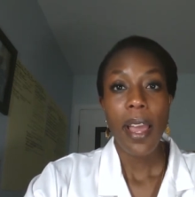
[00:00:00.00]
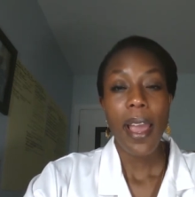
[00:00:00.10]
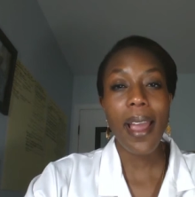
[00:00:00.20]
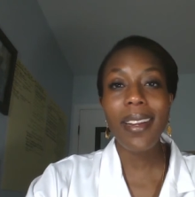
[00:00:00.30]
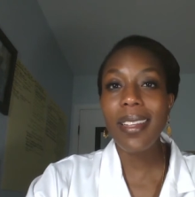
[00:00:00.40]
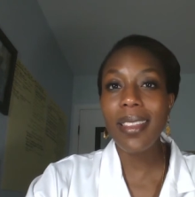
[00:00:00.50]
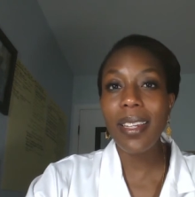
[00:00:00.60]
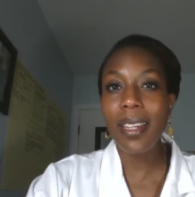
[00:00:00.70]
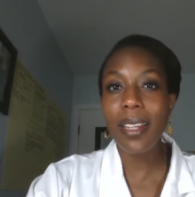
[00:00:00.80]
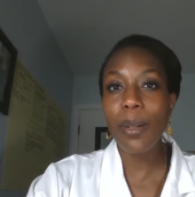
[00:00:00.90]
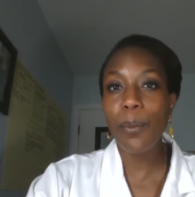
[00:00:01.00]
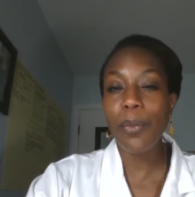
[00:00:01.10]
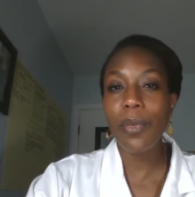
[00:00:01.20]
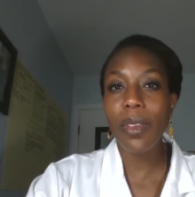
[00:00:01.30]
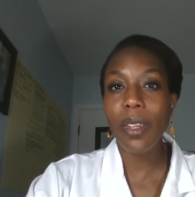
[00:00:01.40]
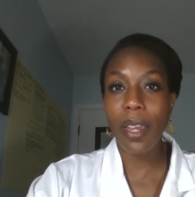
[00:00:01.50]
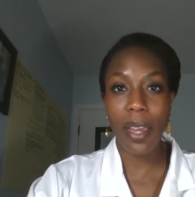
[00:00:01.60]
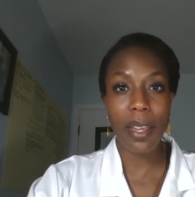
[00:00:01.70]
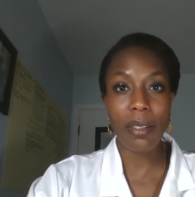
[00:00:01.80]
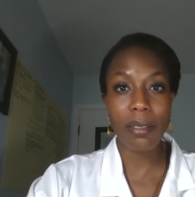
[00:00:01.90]
Anything
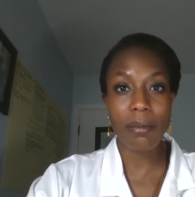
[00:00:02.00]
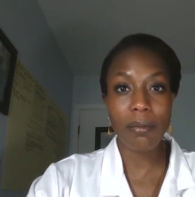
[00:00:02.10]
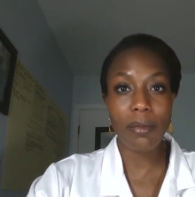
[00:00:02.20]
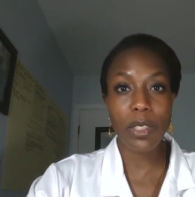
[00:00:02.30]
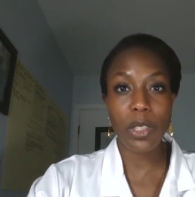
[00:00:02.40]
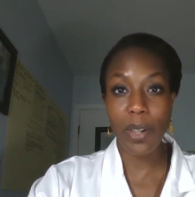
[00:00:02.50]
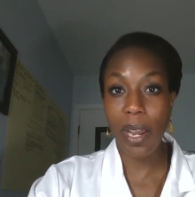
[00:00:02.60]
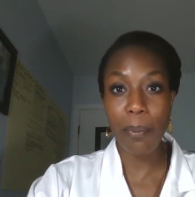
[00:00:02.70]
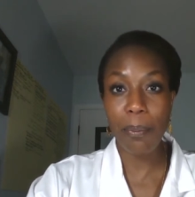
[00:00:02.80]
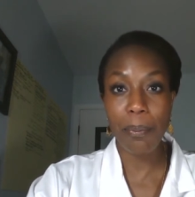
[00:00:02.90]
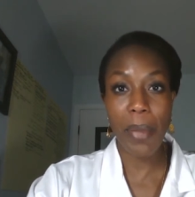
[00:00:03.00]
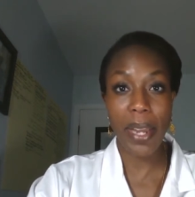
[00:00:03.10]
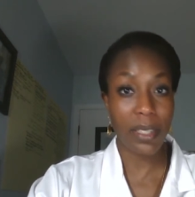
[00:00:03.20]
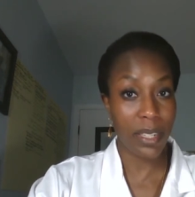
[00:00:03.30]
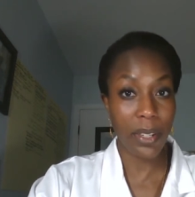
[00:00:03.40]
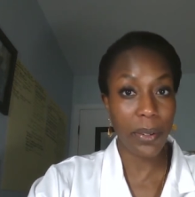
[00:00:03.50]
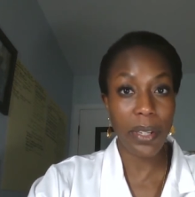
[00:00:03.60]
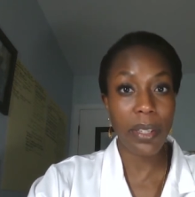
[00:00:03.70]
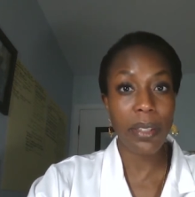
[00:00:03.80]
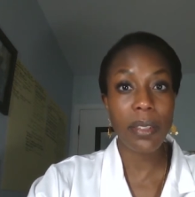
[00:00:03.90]
can trap
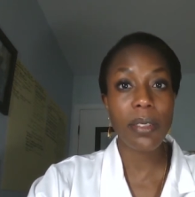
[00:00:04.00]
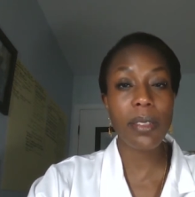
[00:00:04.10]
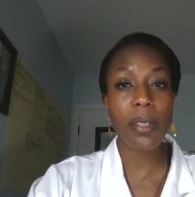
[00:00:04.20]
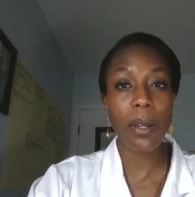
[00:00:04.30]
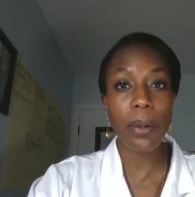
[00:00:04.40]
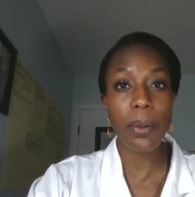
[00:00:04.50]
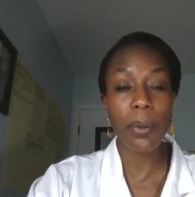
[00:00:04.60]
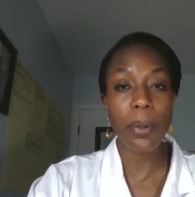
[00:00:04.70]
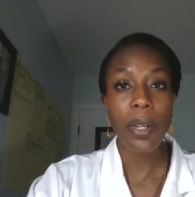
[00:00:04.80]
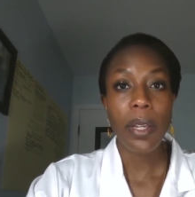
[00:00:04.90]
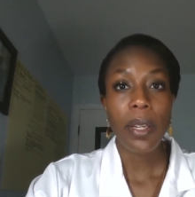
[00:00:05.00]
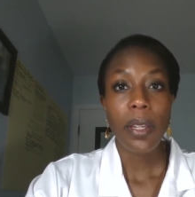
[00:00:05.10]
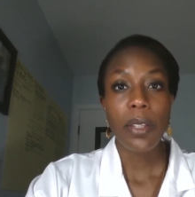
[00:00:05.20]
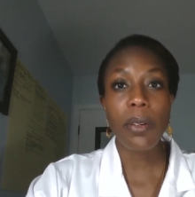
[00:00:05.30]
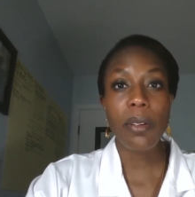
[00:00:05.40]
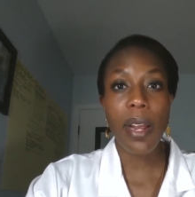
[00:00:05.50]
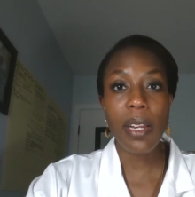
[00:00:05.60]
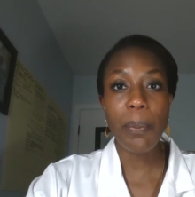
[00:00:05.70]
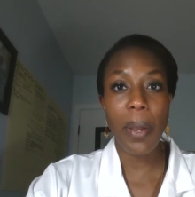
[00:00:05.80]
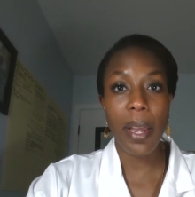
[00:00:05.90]
bacteria. So your
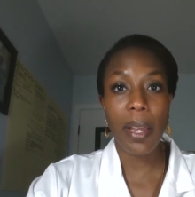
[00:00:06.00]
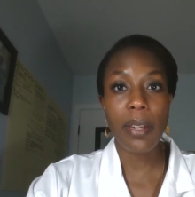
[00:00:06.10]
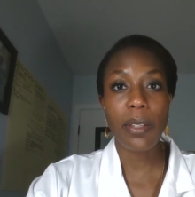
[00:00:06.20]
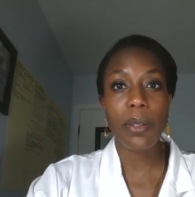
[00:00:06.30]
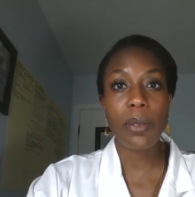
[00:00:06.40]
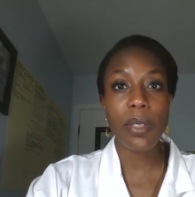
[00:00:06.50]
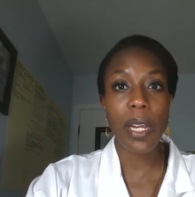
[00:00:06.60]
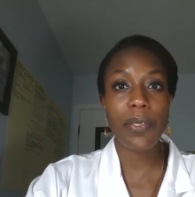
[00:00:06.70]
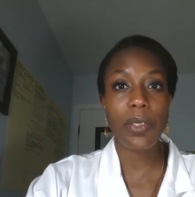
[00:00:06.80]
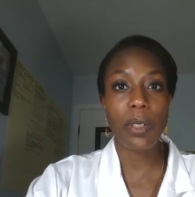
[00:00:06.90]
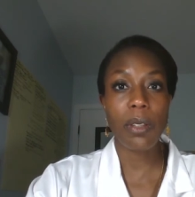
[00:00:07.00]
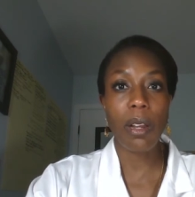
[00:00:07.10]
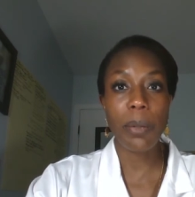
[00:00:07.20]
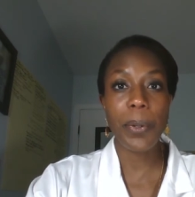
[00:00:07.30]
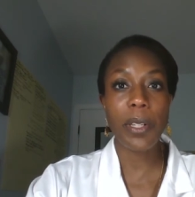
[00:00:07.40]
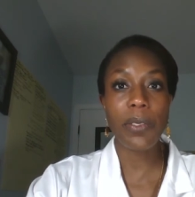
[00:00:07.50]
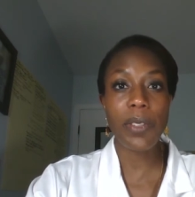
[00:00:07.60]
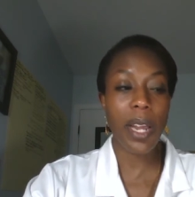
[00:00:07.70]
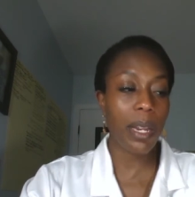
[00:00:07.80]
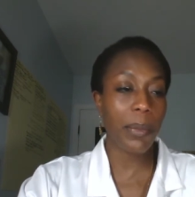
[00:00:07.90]
neti pot used after a long period of
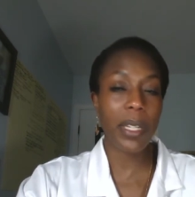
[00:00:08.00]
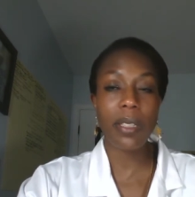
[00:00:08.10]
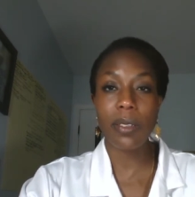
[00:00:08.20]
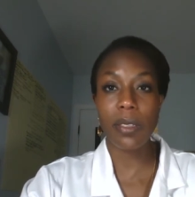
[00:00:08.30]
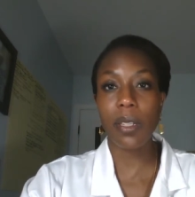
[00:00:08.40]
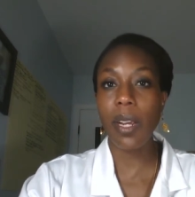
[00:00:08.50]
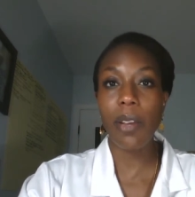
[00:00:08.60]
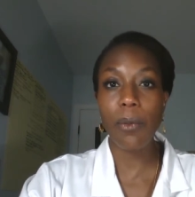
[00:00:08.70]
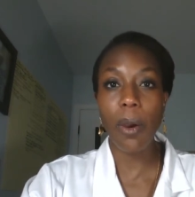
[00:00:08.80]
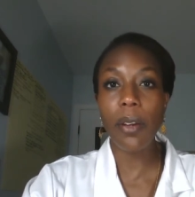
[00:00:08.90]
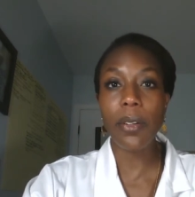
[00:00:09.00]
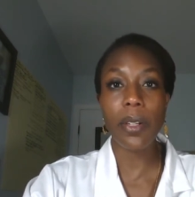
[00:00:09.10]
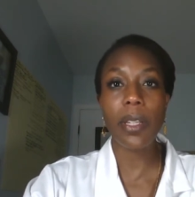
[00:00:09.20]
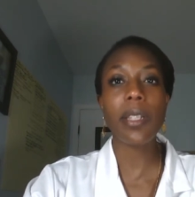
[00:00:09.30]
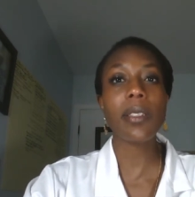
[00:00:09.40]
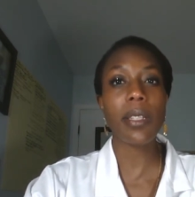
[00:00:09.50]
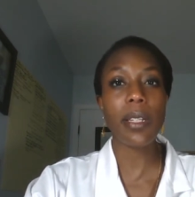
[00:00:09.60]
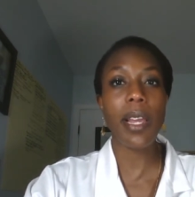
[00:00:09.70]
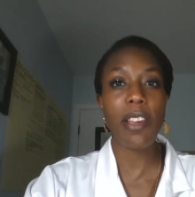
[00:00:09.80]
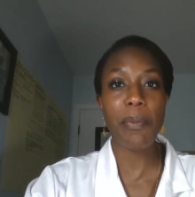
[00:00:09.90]
time, it's going to have water in it. It's going
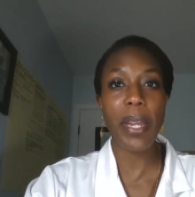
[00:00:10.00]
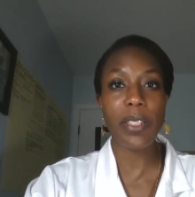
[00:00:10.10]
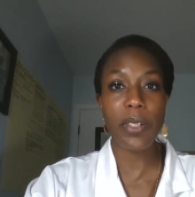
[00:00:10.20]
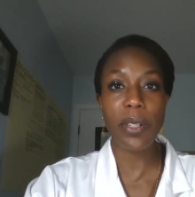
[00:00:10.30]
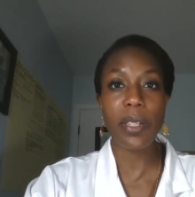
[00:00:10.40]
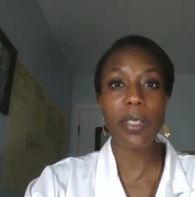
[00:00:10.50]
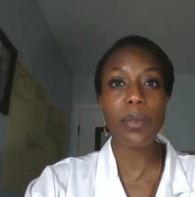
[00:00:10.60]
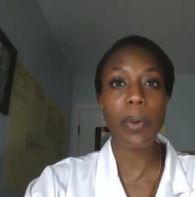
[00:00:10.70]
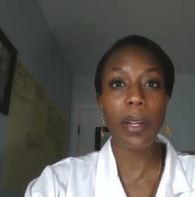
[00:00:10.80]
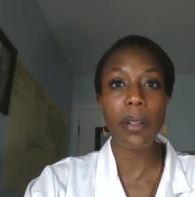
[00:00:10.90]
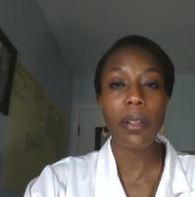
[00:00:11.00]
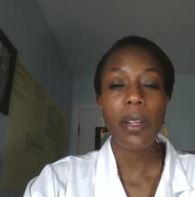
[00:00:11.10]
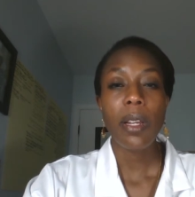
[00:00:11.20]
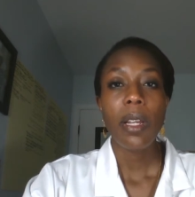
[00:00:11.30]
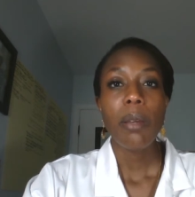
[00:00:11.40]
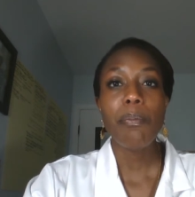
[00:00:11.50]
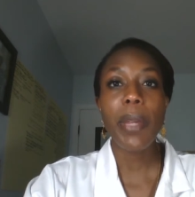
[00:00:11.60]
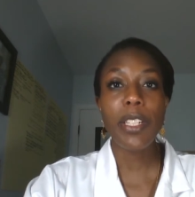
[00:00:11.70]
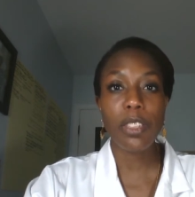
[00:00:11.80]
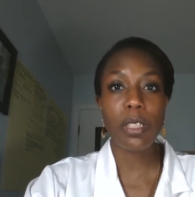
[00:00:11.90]
to have bacteria in it as well.
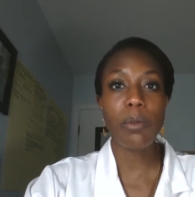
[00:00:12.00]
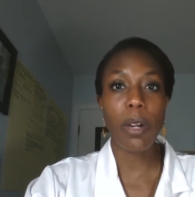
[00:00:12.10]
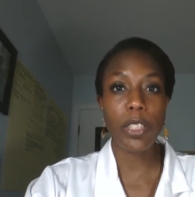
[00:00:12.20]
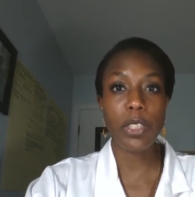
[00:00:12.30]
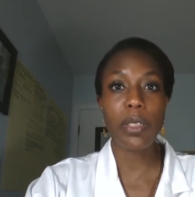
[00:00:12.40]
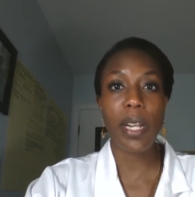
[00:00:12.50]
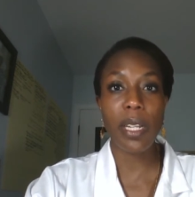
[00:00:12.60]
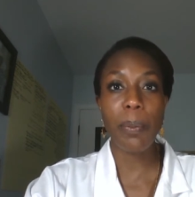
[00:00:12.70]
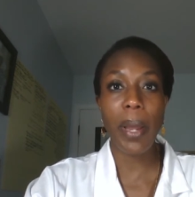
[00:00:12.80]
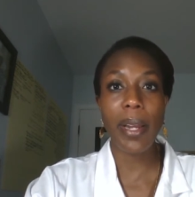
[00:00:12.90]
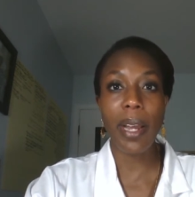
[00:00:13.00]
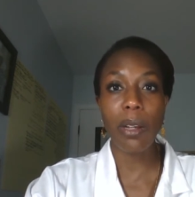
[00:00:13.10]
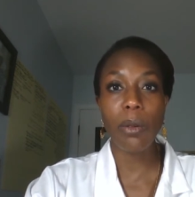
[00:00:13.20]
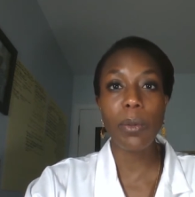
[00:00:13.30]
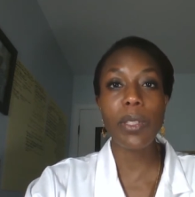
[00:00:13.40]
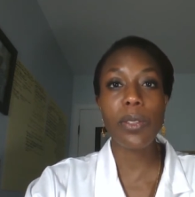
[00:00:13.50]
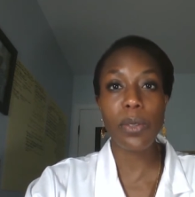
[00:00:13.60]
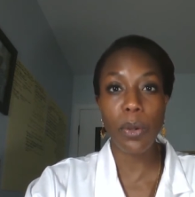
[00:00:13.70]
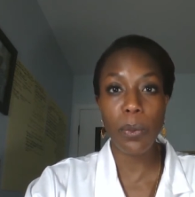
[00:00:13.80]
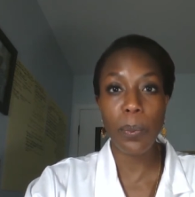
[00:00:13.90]
Make sure you wash your neti pot out with
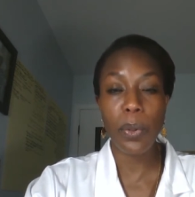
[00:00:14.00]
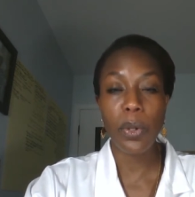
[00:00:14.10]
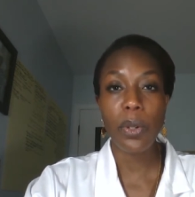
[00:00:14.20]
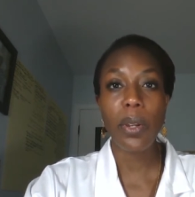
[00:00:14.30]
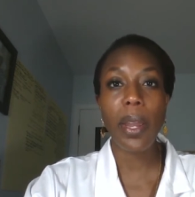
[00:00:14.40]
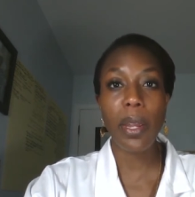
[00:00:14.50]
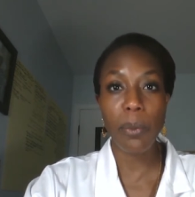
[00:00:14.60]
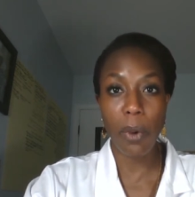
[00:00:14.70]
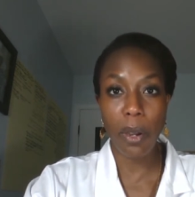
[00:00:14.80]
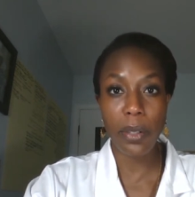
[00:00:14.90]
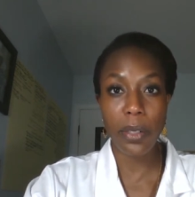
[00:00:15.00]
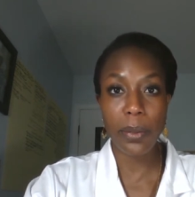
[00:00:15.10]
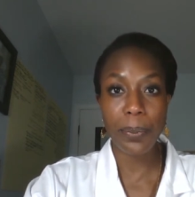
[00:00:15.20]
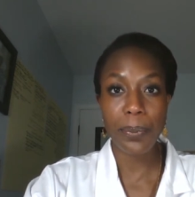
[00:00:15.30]
soap and water.